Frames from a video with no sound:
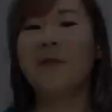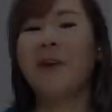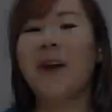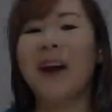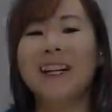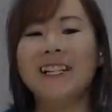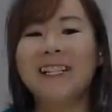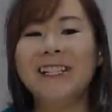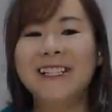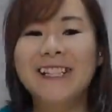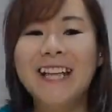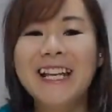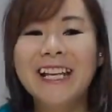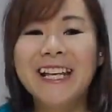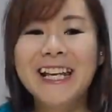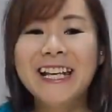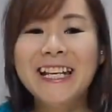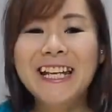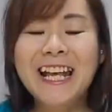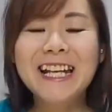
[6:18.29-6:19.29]
Now, so
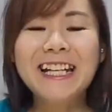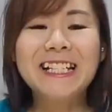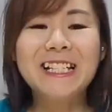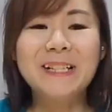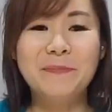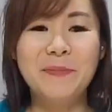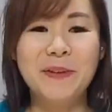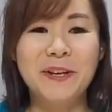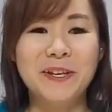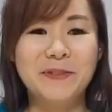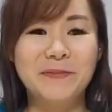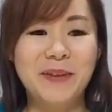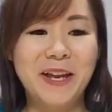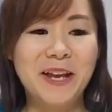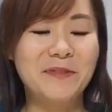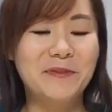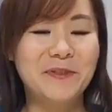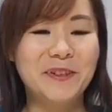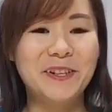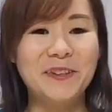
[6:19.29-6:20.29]
for our
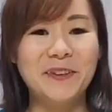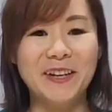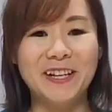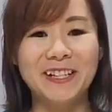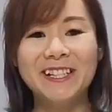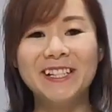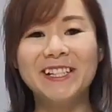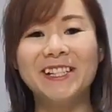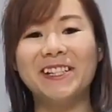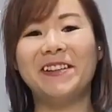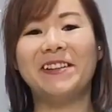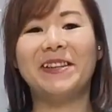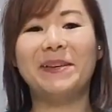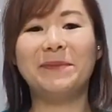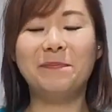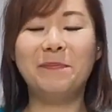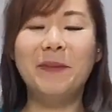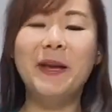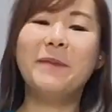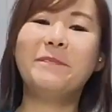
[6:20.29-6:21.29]
second experiment, we're
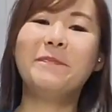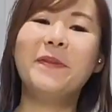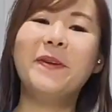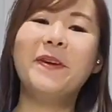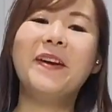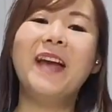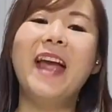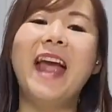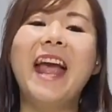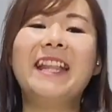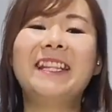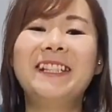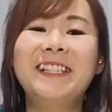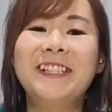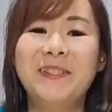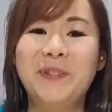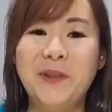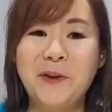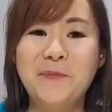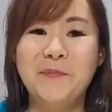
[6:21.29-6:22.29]
going to do the
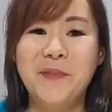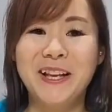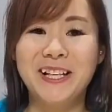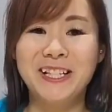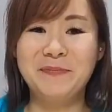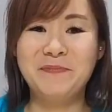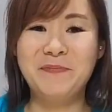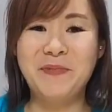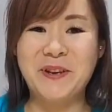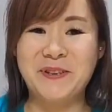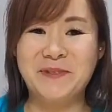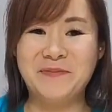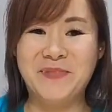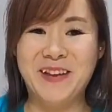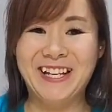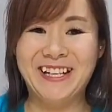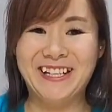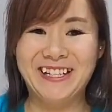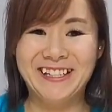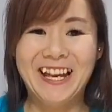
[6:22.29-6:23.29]
pepper and
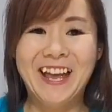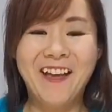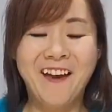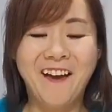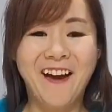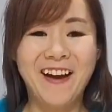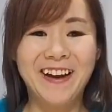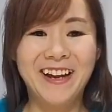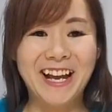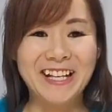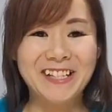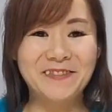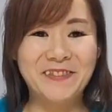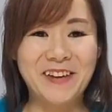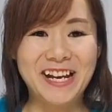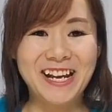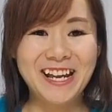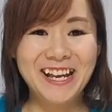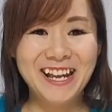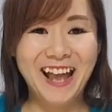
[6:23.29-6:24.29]
soap experiment.
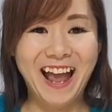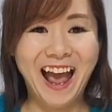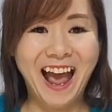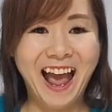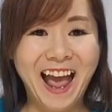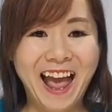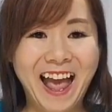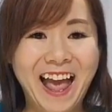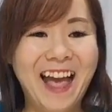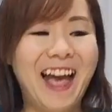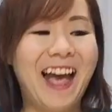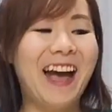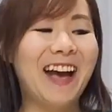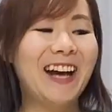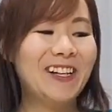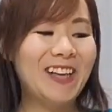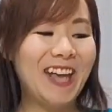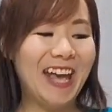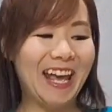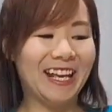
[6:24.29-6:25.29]
Are you guys
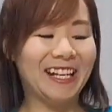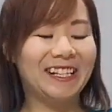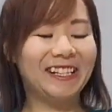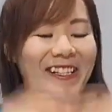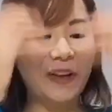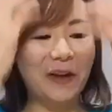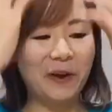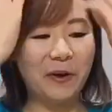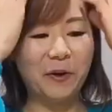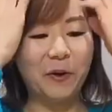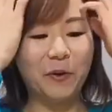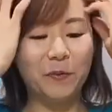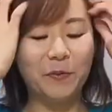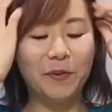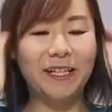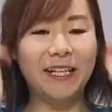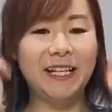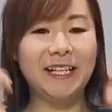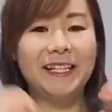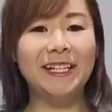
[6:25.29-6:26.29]
ready?
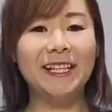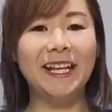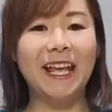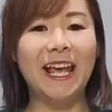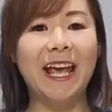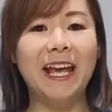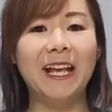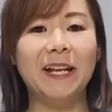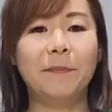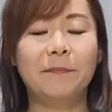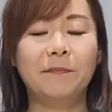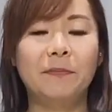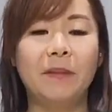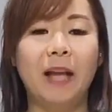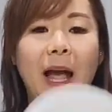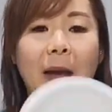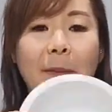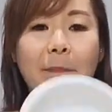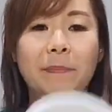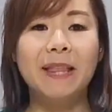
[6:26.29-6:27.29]
Okay, so we need
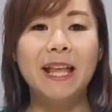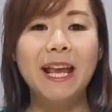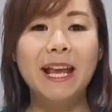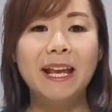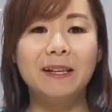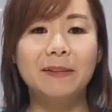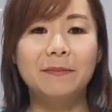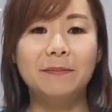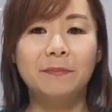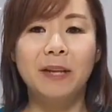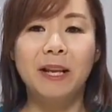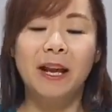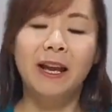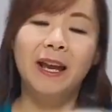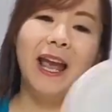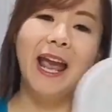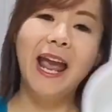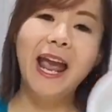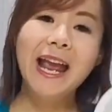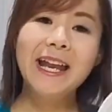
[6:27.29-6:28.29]
to get a
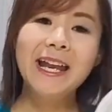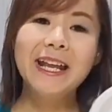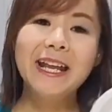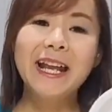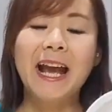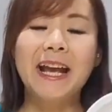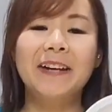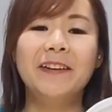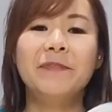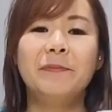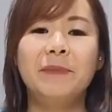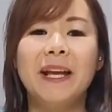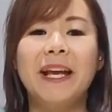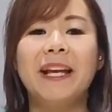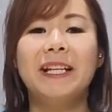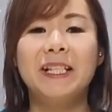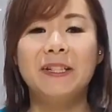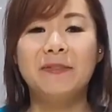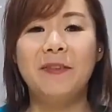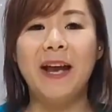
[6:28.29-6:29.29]
plate.
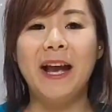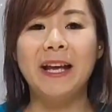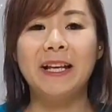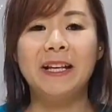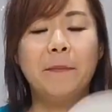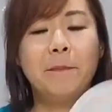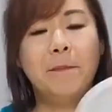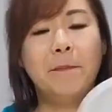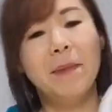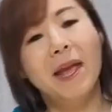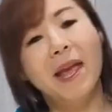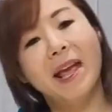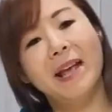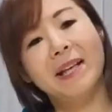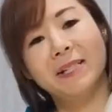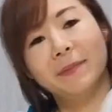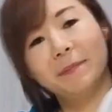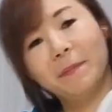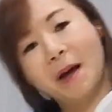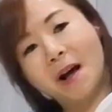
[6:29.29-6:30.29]
Any kind of plate is
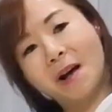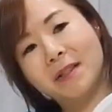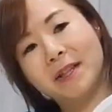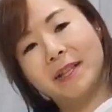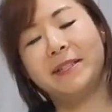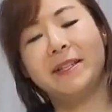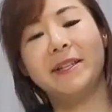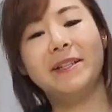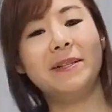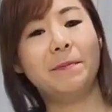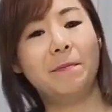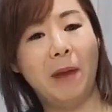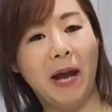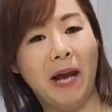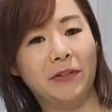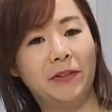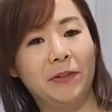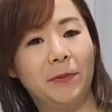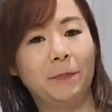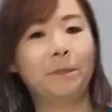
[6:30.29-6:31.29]
fine. Big,
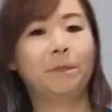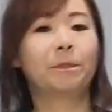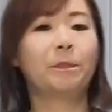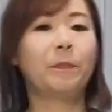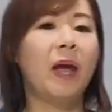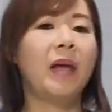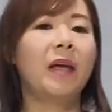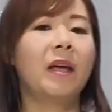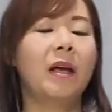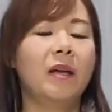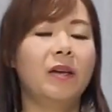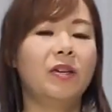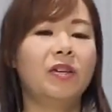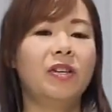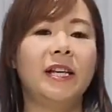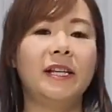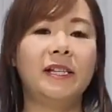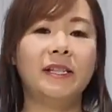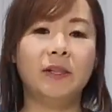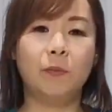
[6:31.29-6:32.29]
small, it doesn't matter.
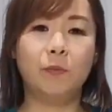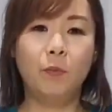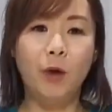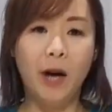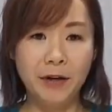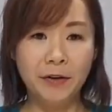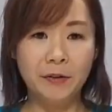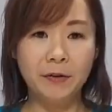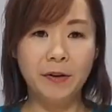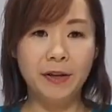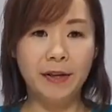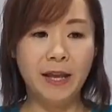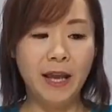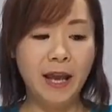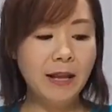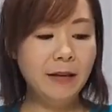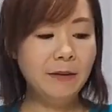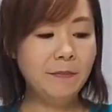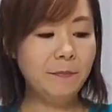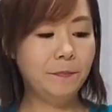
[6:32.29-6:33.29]
We need
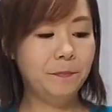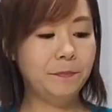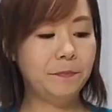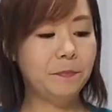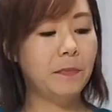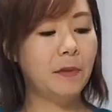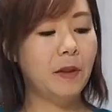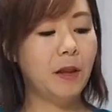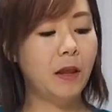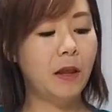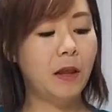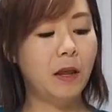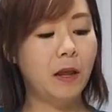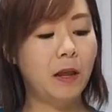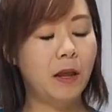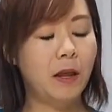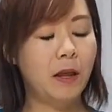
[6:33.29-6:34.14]
some water again.